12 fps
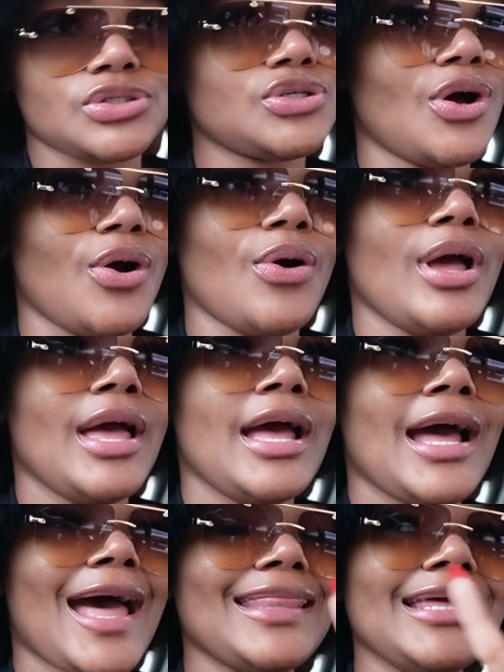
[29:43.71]
So
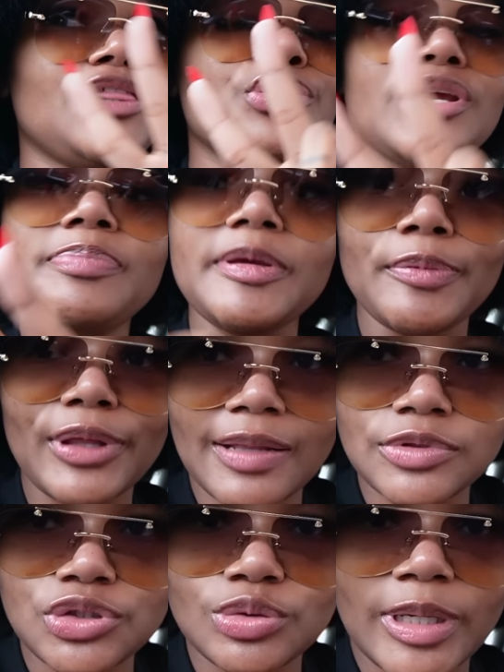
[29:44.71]
I think 3 people
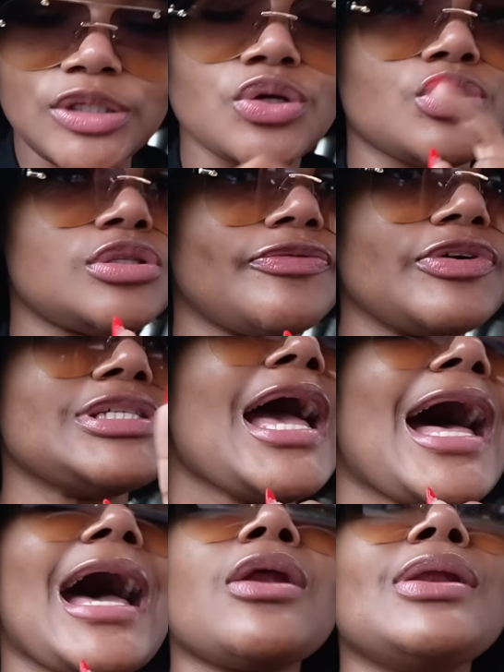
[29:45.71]
came to do my toes. The first,
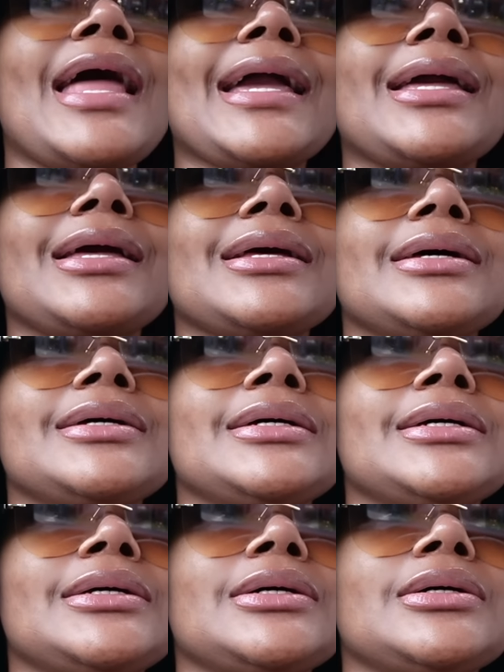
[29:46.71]
I don't like
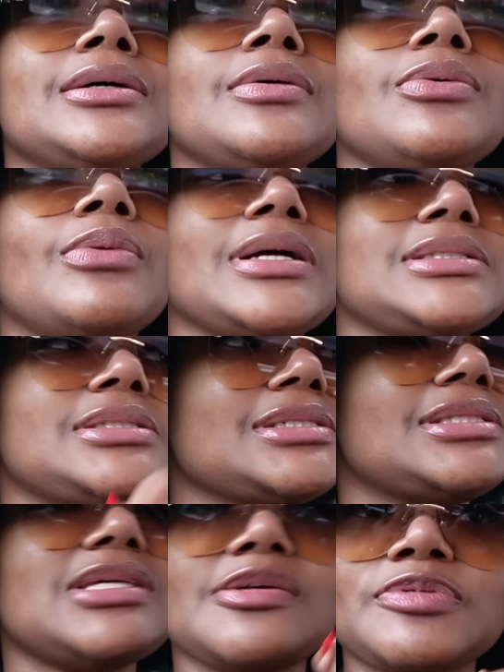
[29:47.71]
what's
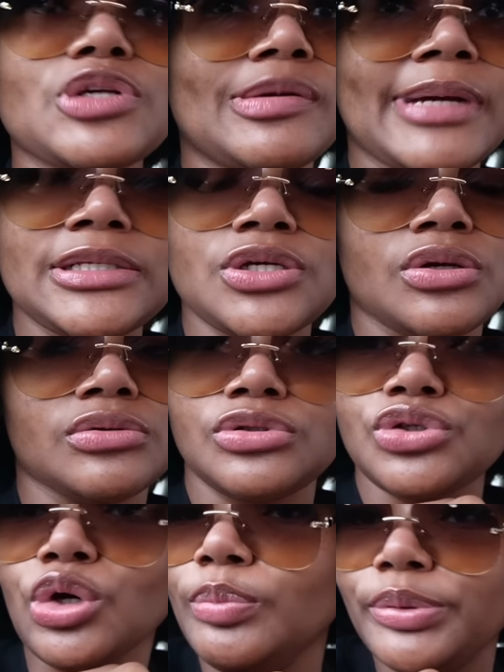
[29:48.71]
this tips on my toes?
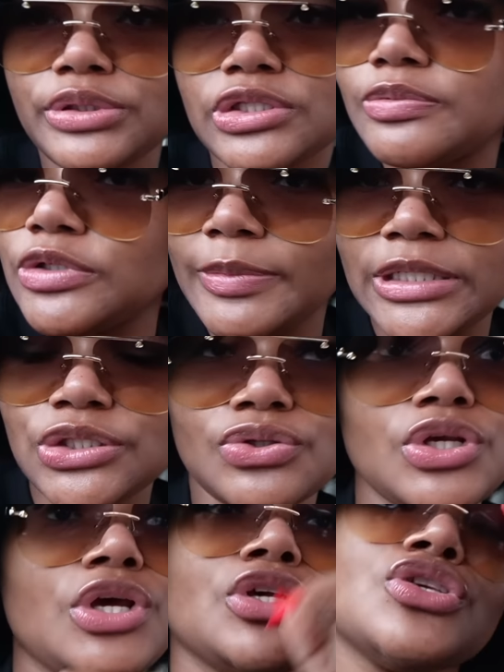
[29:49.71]
Don't put tips on my
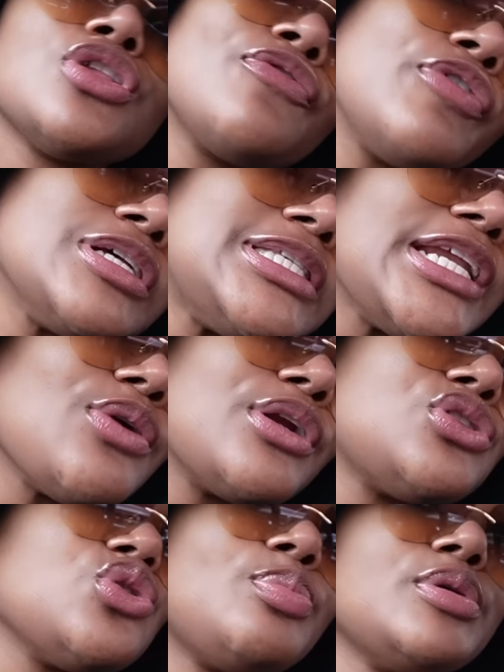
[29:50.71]
toes. So the first lady
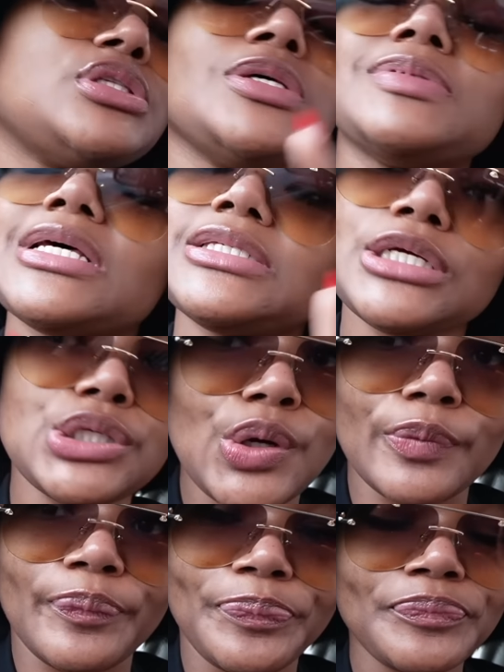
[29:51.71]
wanted to put tips. I said no.